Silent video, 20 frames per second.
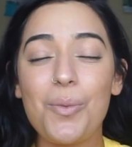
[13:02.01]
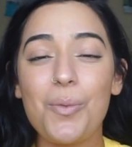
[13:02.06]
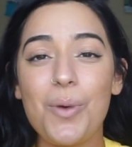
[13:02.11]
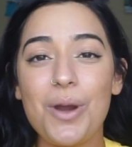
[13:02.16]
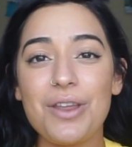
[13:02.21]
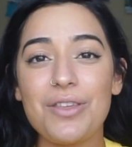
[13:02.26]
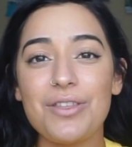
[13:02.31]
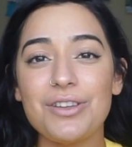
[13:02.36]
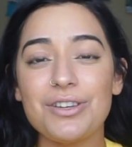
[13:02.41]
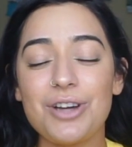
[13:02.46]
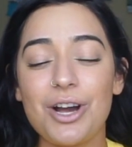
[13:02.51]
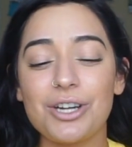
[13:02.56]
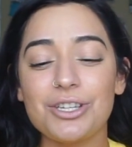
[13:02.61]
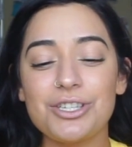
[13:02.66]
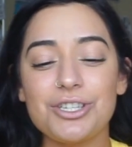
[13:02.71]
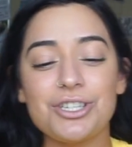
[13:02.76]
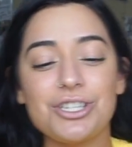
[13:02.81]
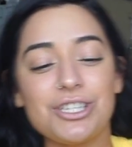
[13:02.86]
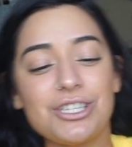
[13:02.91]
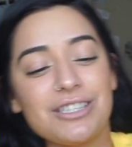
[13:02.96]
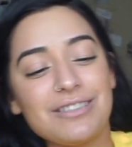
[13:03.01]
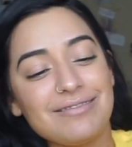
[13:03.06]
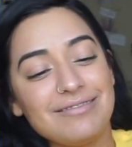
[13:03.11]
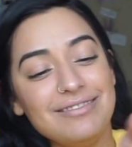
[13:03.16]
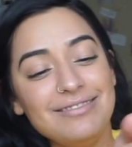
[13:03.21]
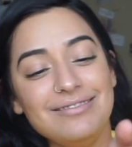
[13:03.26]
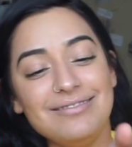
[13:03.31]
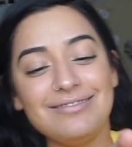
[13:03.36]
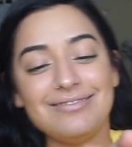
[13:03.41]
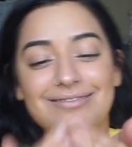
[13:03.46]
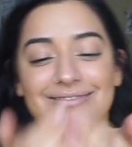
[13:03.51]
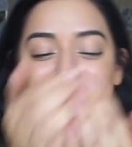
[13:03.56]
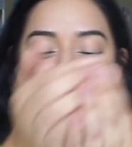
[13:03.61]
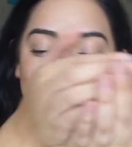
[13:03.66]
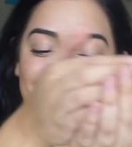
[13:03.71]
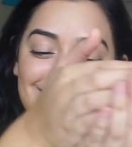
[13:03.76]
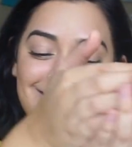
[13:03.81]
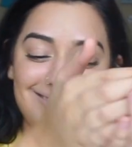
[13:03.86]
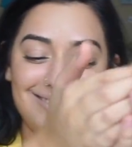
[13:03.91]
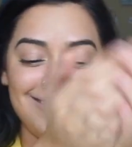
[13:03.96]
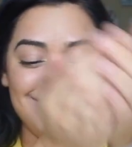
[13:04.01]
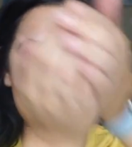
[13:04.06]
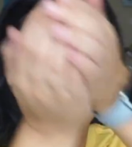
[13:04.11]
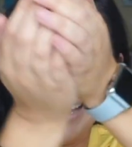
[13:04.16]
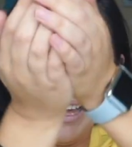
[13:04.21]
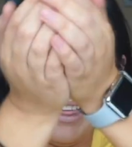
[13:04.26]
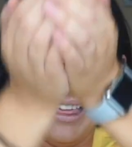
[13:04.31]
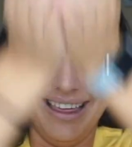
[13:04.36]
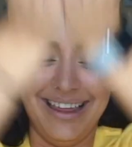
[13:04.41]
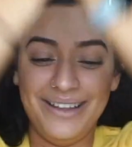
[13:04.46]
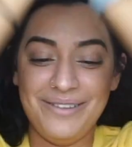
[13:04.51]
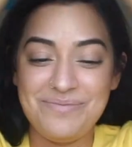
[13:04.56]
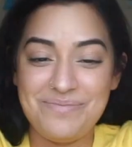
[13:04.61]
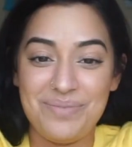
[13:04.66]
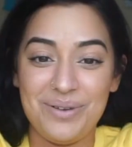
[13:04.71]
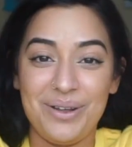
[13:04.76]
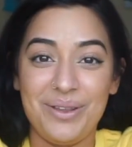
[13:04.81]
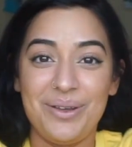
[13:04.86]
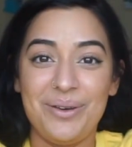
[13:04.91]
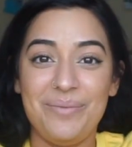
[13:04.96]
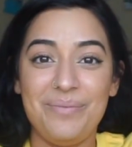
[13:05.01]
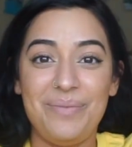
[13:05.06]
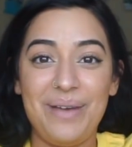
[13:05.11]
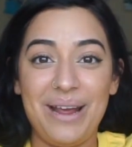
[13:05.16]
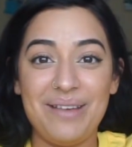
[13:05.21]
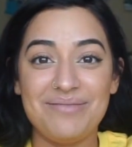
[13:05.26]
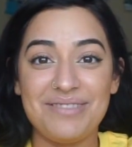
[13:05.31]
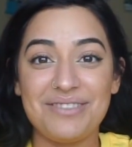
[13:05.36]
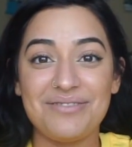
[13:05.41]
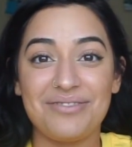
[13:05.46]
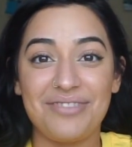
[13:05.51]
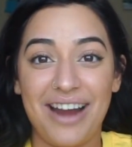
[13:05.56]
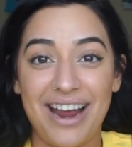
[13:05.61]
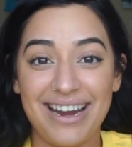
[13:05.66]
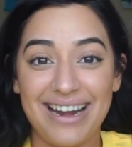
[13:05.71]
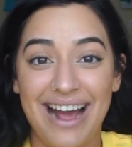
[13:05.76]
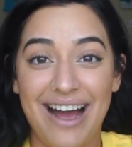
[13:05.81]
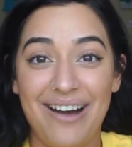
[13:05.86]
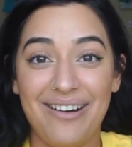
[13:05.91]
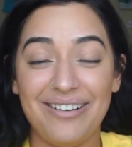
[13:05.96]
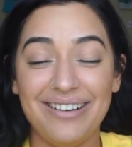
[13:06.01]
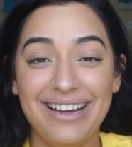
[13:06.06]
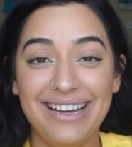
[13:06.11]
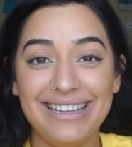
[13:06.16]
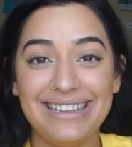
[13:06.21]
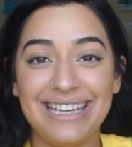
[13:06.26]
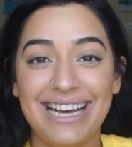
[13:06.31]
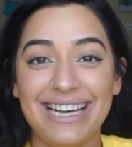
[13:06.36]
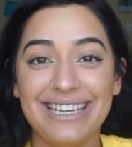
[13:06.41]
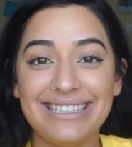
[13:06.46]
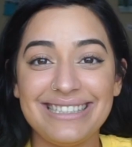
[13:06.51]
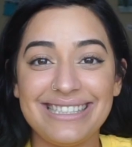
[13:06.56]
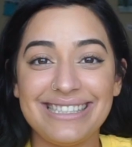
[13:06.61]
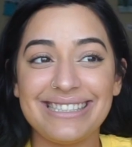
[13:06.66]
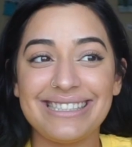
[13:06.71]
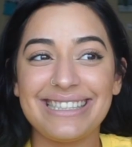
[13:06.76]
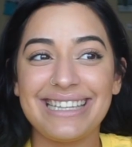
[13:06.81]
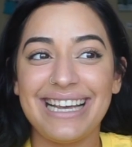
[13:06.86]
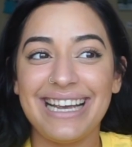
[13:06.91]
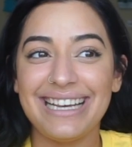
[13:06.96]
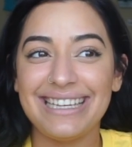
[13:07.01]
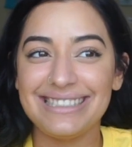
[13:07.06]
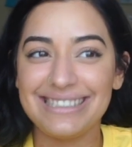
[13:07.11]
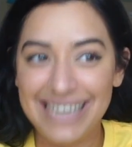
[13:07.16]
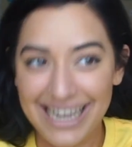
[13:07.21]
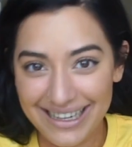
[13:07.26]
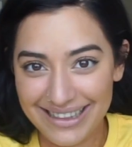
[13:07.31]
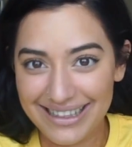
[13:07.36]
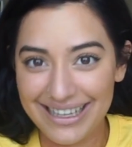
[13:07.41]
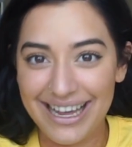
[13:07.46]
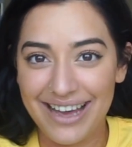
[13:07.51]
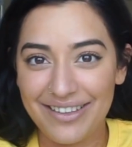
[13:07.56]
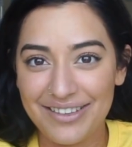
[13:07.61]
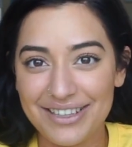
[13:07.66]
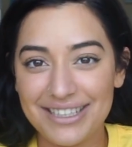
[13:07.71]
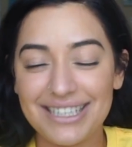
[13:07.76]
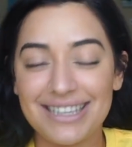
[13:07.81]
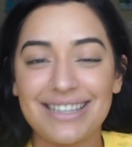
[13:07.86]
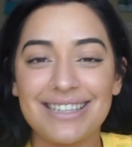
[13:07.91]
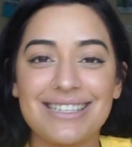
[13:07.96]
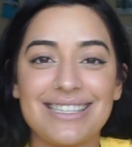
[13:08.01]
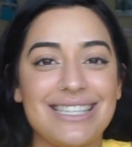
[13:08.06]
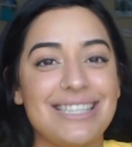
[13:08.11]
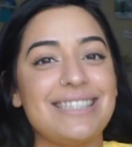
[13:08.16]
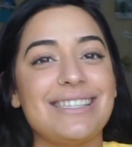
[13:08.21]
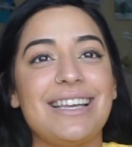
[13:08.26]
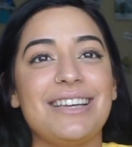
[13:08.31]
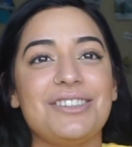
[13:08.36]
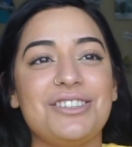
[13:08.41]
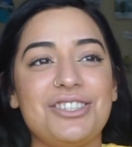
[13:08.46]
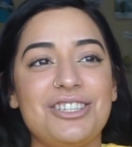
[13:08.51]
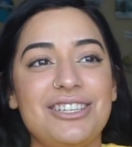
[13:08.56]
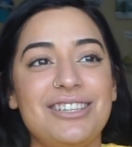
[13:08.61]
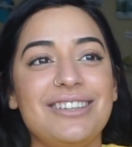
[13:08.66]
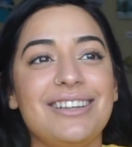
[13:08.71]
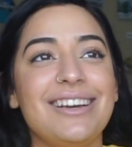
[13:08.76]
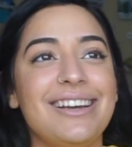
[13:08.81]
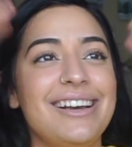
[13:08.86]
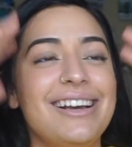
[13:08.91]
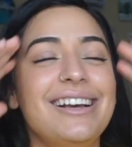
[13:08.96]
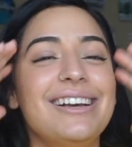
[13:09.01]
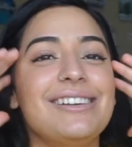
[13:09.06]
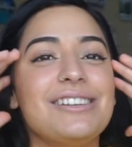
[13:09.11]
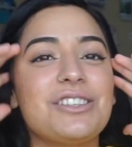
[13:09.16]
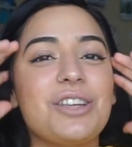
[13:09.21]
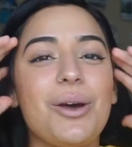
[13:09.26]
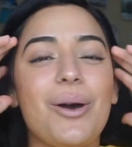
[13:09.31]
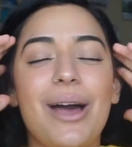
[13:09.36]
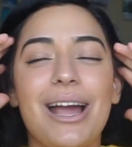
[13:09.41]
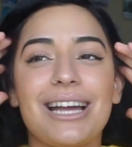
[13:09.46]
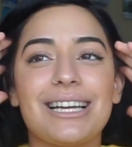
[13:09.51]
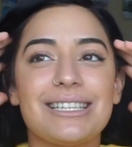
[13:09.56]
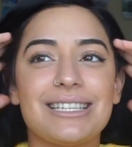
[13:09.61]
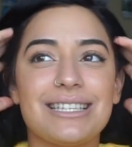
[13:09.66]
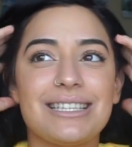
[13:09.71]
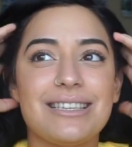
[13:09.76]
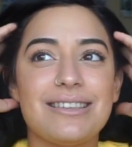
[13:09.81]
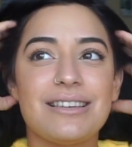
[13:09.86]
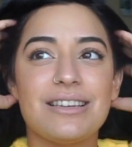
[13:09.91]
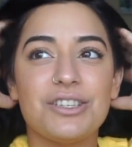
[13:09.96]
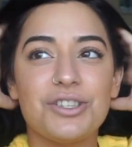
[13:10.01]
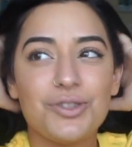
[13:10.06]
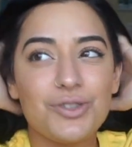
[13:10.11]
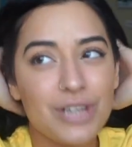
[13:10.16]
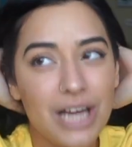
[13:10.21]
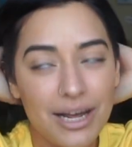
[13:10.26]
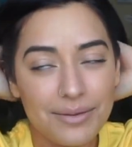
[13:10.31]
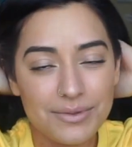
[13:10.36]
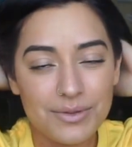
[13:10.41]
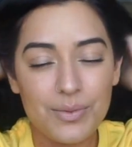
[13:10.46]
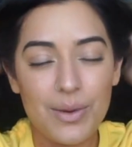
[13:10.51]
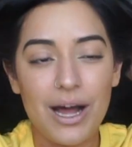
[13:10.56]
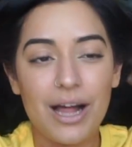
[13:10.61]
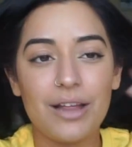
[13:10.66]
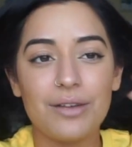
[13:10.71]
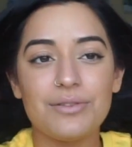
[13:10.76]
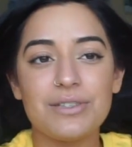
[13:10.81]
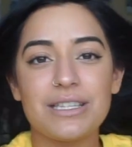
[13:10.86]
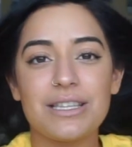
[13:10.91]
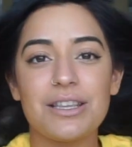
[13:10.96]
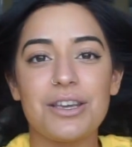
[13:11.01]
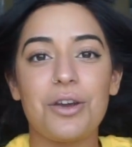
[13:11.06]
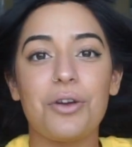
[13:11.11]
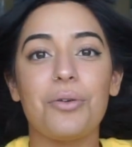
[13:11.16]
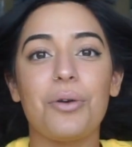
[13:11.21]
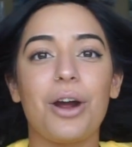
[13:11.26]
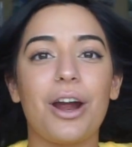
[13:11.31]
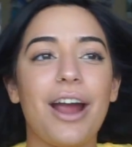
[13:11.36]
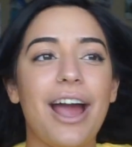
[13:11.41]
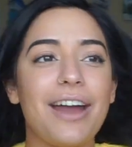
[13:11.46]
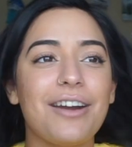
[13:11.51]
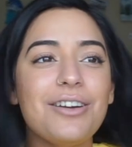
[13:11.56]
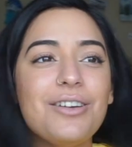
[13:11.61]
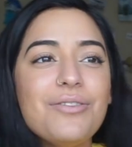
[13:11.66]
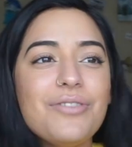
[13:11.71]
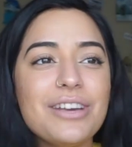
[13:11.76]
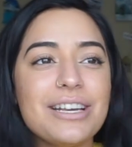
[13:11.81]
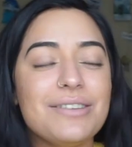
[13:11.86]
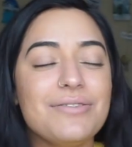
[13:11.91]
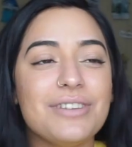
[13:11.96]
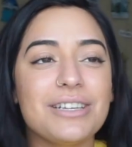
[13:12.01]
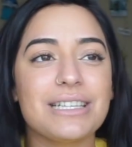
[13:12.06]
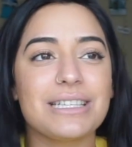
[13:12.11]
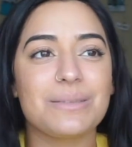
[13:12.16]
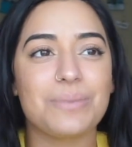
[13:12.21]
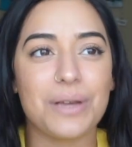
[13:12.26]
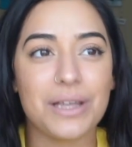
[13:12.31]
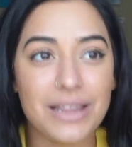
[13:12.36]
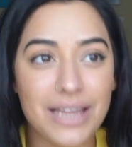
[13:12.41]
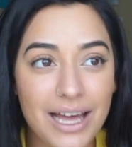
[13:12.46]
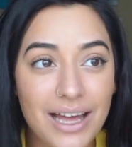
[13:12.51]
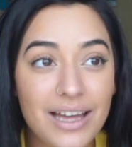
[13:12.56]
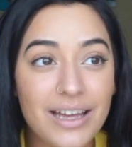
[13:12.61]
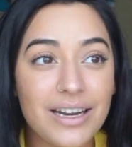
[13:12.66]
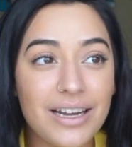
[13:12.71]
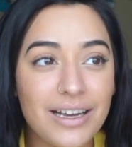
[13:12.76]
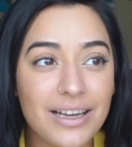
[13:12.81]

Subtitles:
one of the doctors just pull the baby right out. And that's exactly how they did the C-section. So I got to see that 2 times while I was in the OR. I don't know if I even explained that